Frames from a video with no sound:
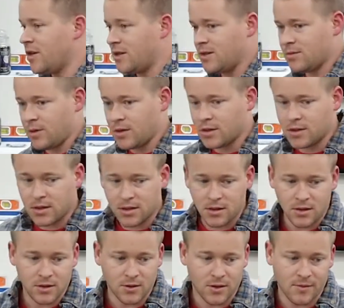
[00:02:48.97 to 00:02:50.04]
bought these parts,
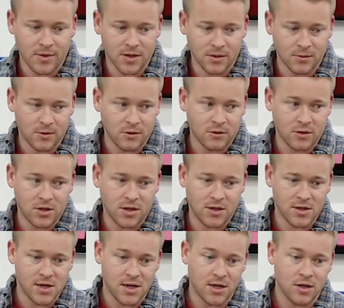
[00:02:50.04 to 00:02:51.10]
so I might as well change
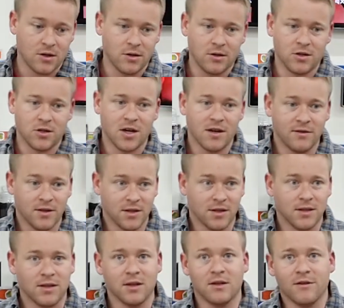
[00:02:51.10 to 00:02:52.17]
it out and drive it
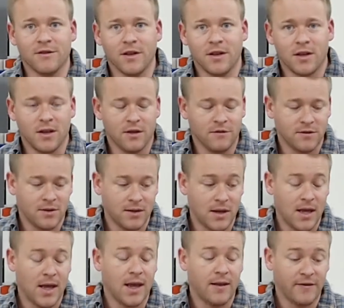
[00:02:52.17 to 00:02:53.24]
and see
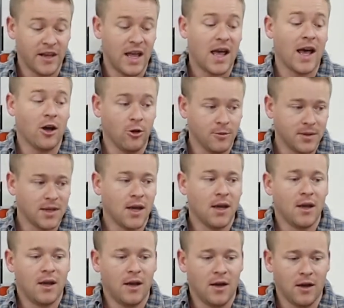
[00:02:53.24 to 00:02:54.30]
if it helps
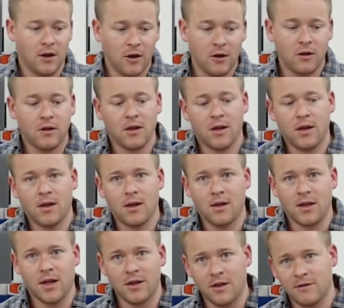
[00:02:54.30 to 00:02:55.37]
at all.
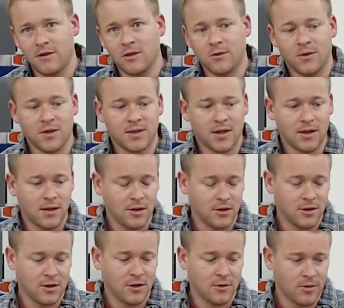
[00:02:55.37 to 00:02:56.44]
Now that I've done the one side, this
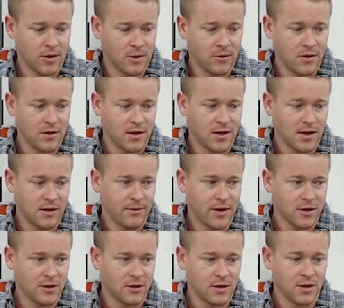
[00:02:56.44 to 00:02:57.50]
should go pretty quickly, and
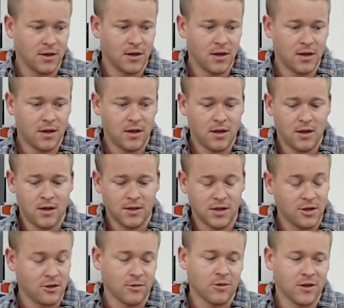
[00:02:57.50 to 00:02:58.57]
it's
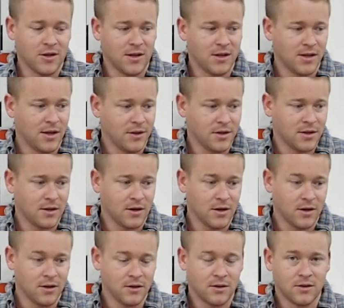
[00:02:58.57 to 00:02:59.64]
actually pretty easy on this
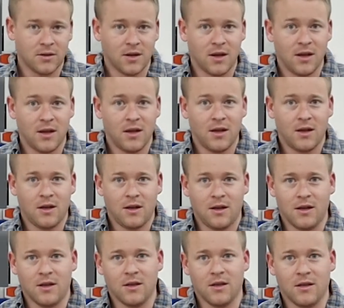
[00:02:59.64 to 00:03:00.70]
car.
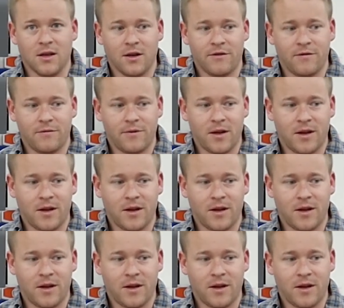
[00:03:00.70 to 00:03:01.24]
And I've